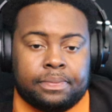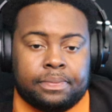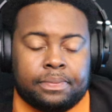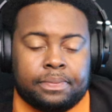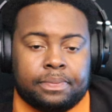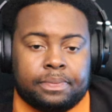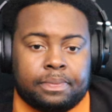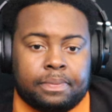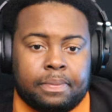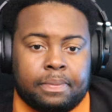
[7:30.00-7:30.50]

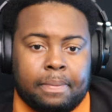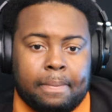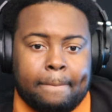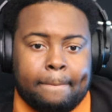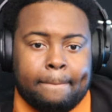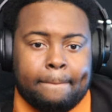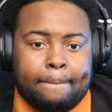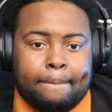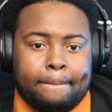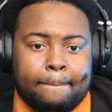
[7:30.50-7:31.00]

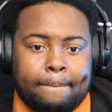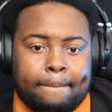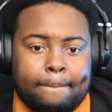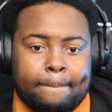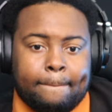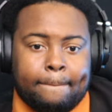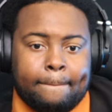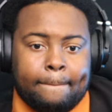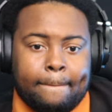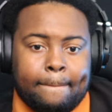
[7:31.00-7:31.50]

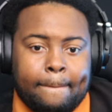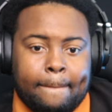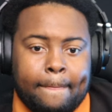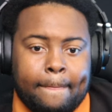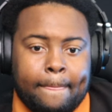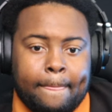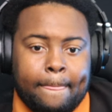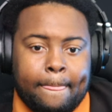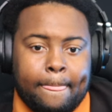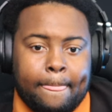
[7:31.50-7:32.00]

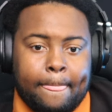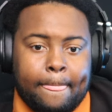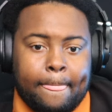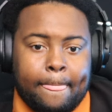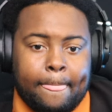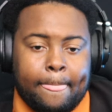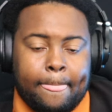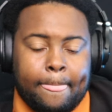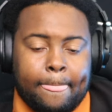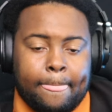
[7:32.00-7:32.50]

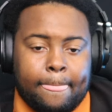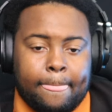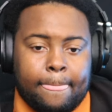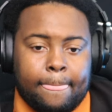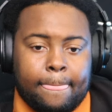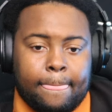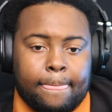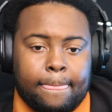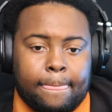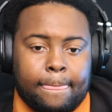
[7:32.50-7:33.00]

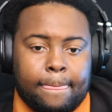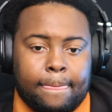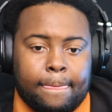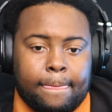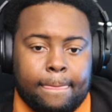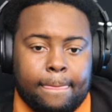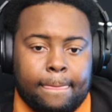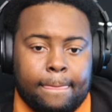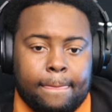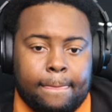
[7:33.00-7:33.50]

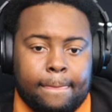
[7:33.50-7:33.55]
(no one is talking)